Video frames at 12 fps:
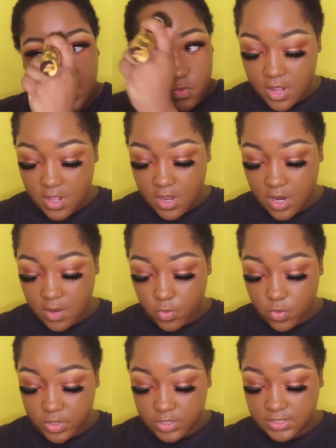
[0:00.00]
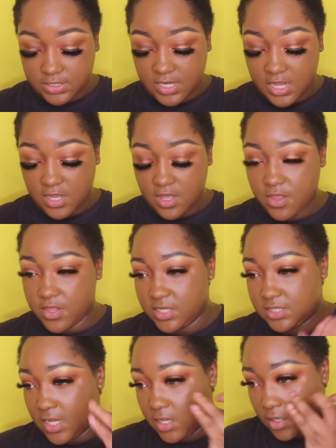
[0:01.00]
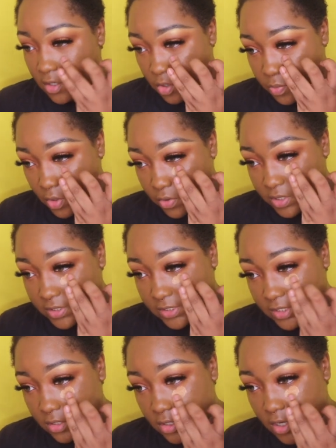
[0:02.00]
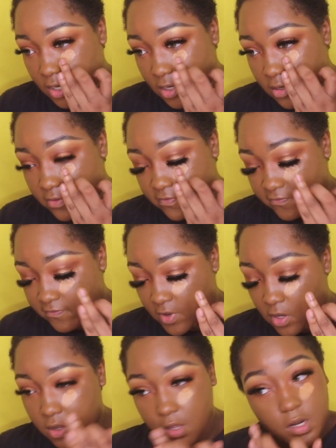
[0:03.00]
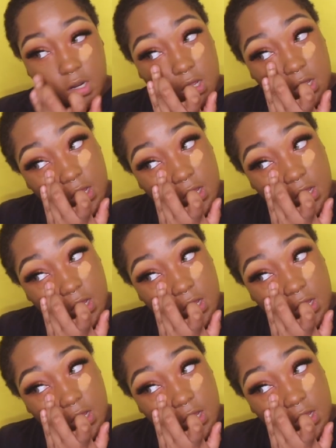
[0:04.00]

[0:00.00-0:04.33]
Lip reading: And then I'm going to take this LA Girl Pro Concealer in Fawn.